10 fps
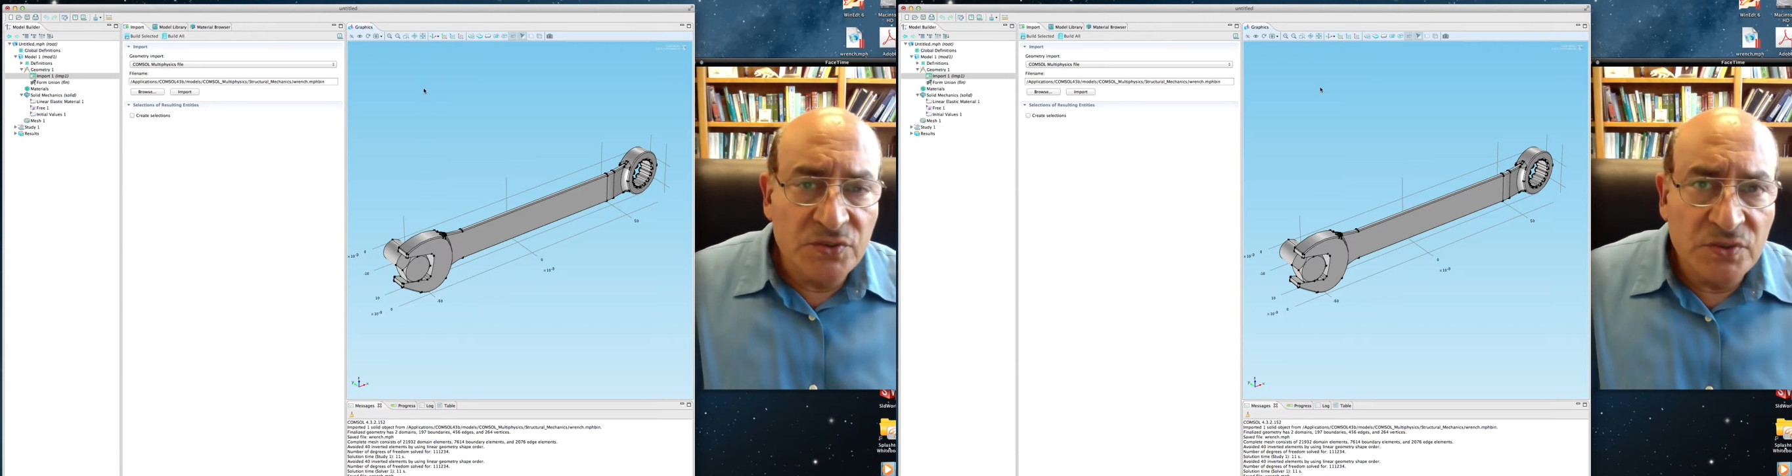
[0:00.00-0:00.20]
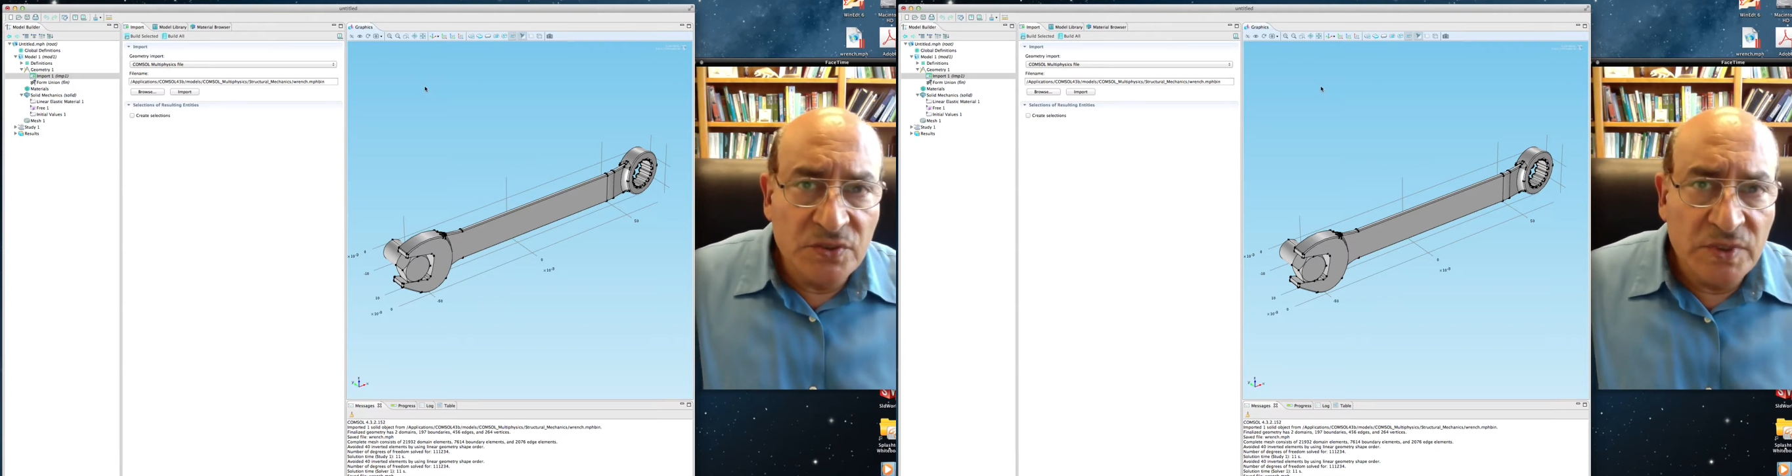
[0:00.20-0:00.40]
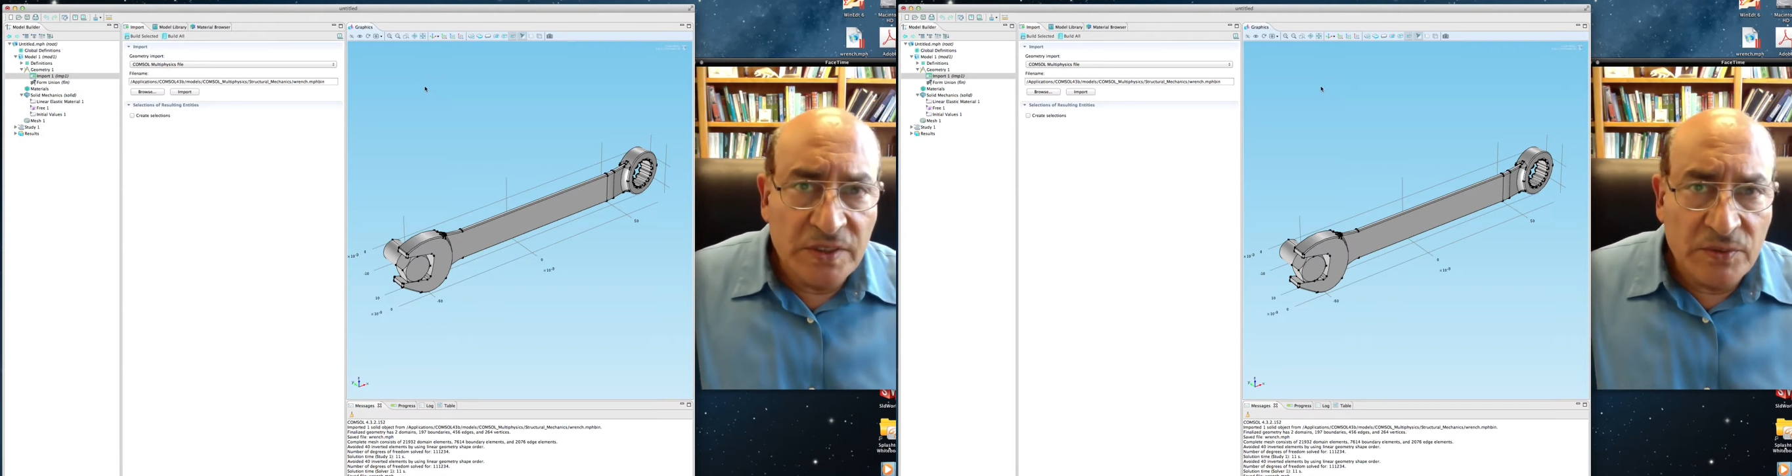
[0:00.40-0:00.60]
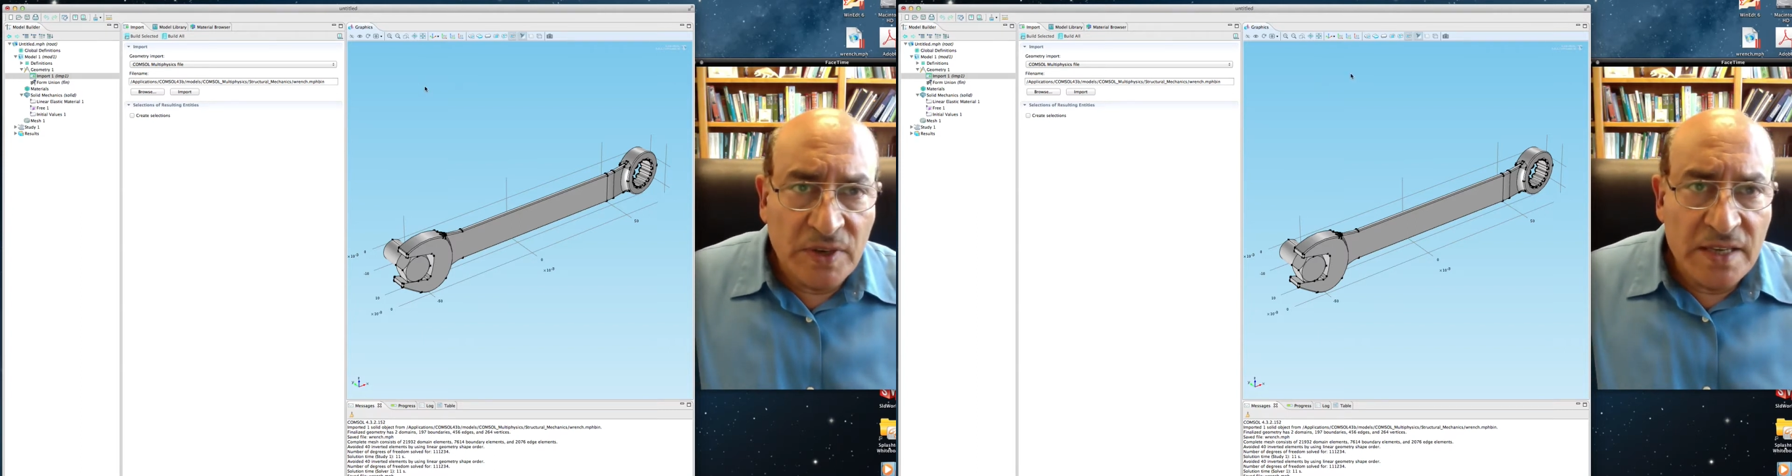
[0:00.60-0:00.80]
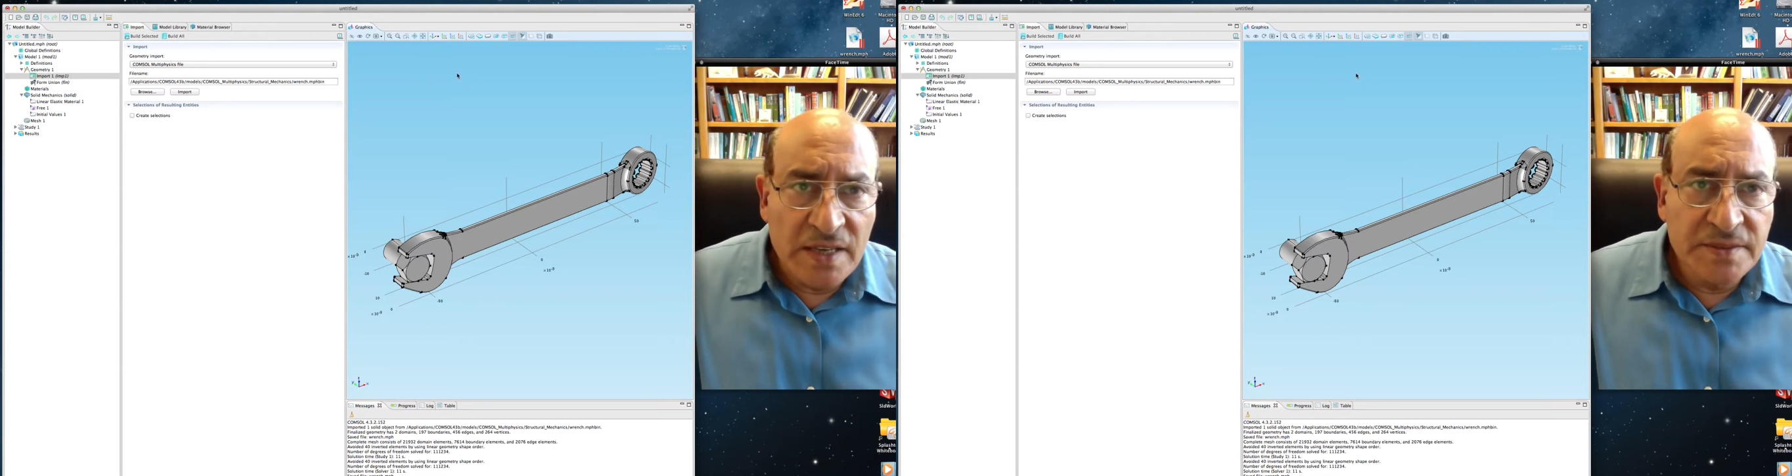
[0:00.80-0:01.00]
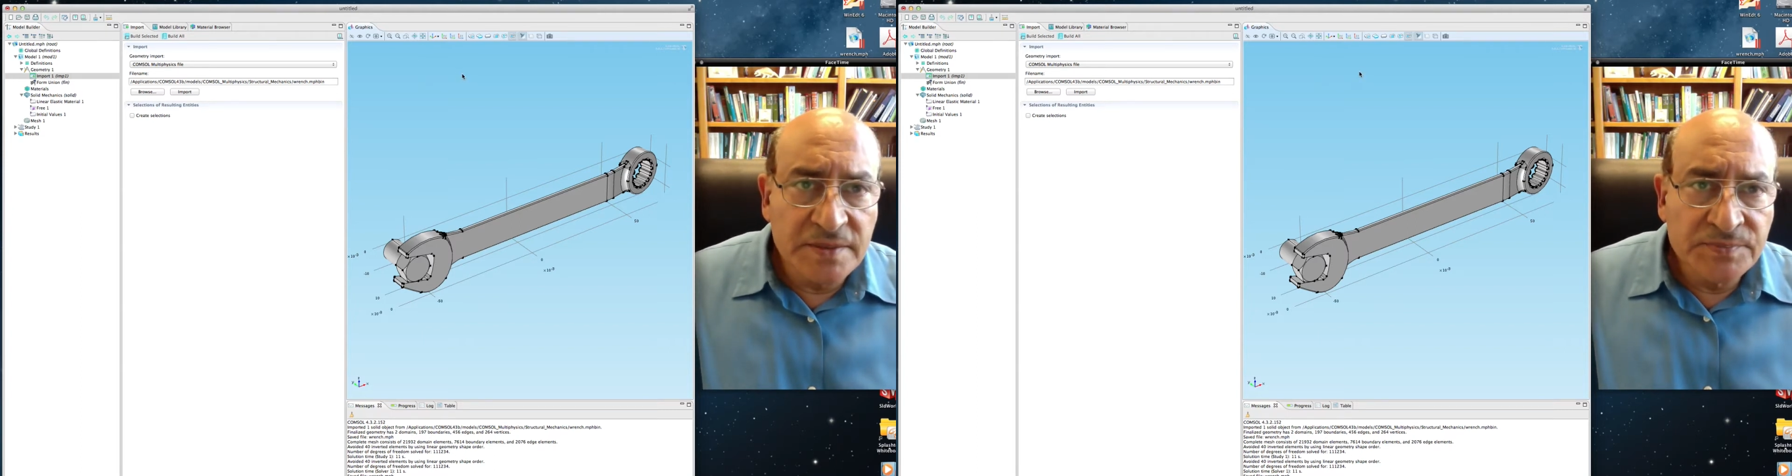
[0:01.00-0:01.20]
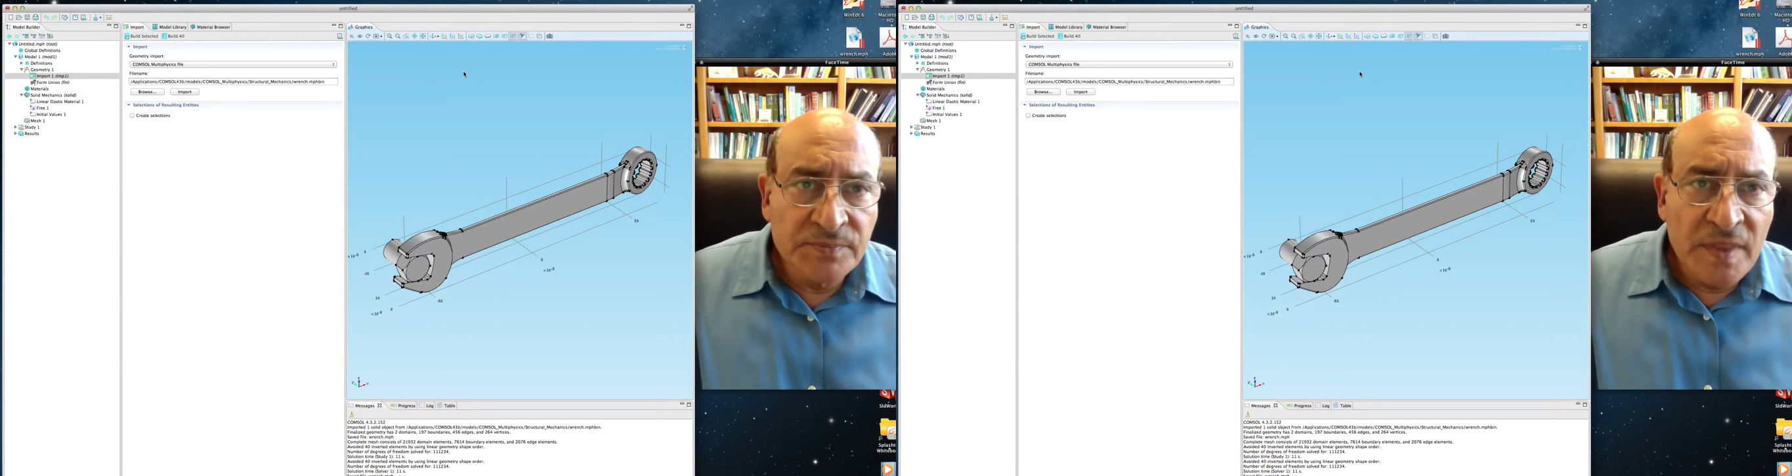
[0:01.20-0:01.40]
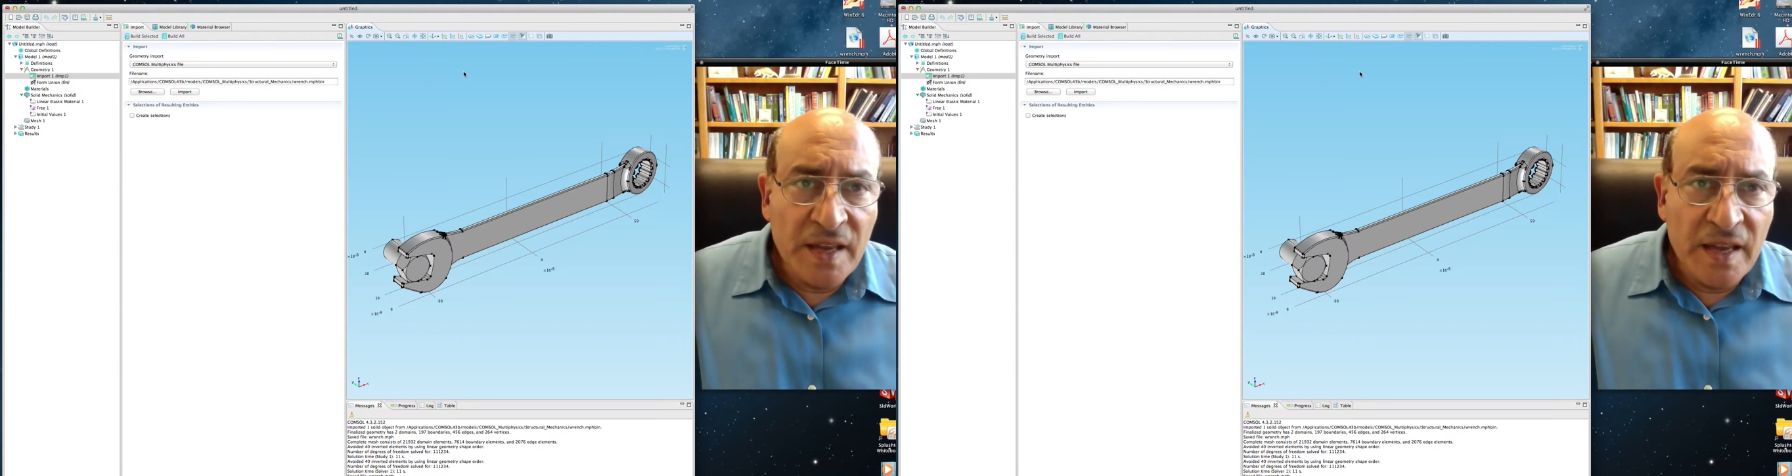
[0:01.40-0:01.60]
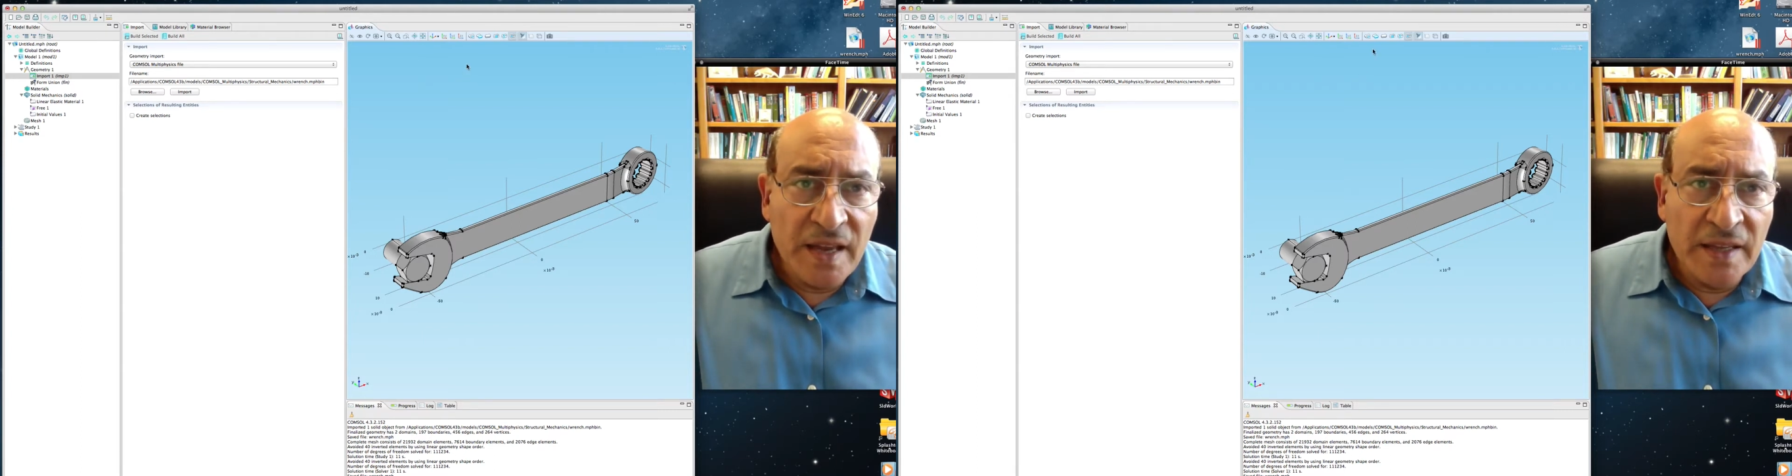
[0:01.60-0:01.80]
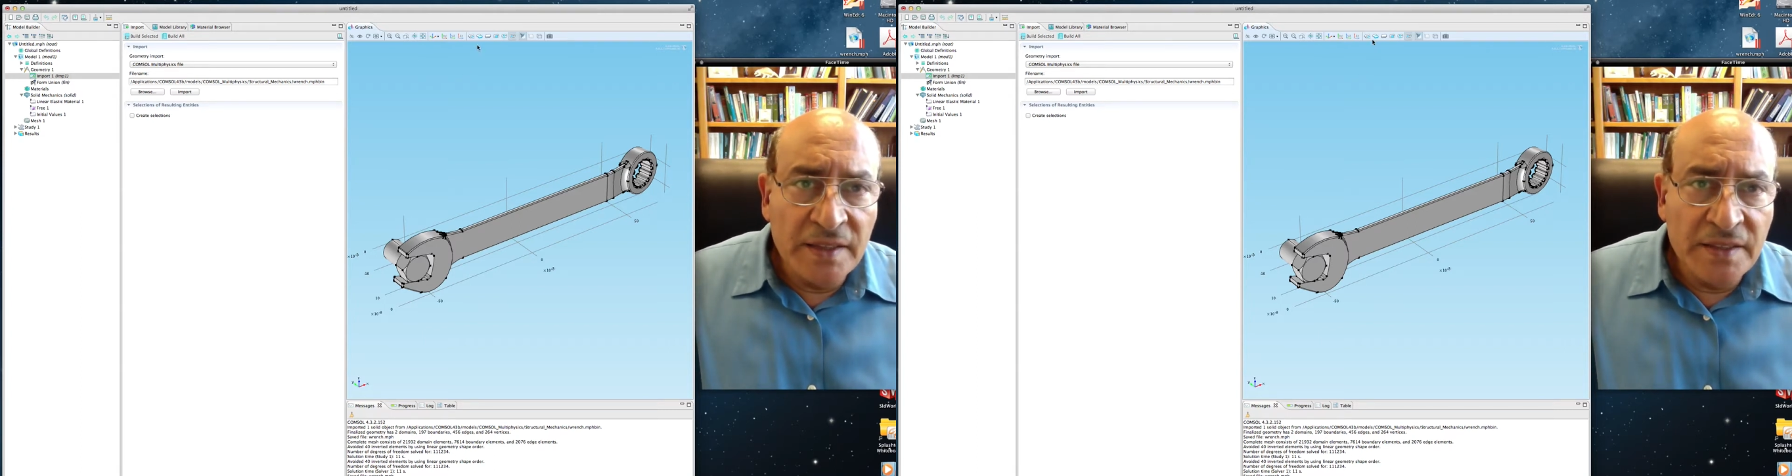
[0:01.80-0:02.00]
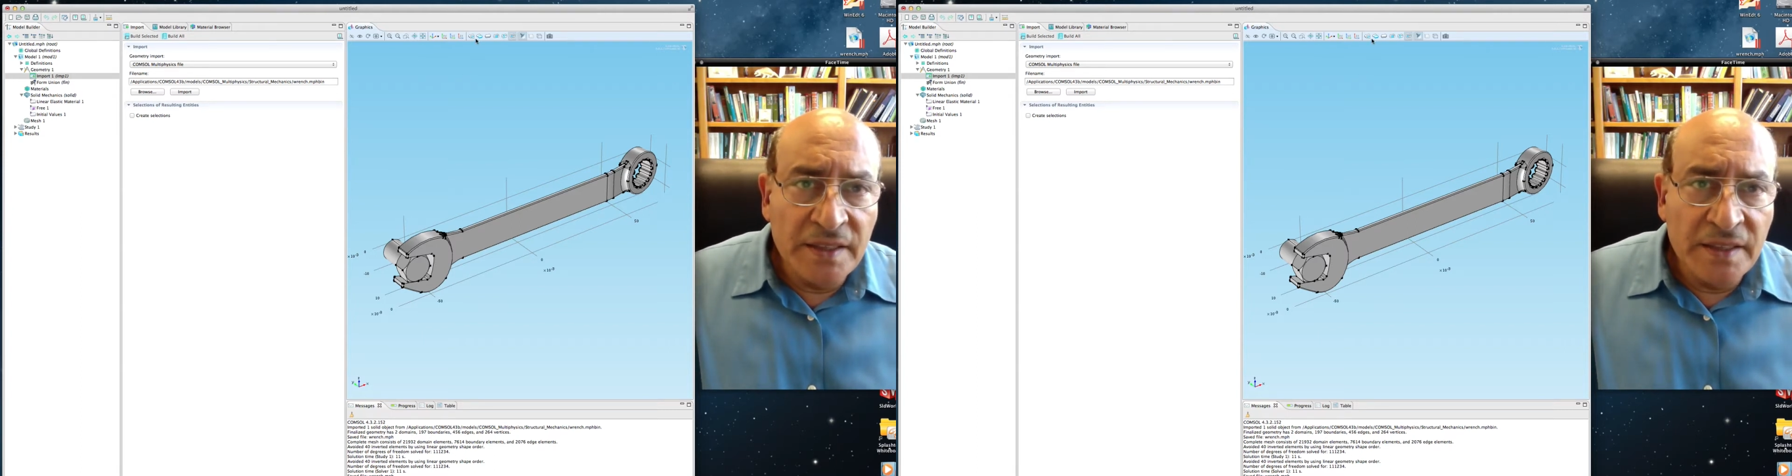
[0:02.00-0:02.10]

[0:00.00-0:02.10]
where it was. And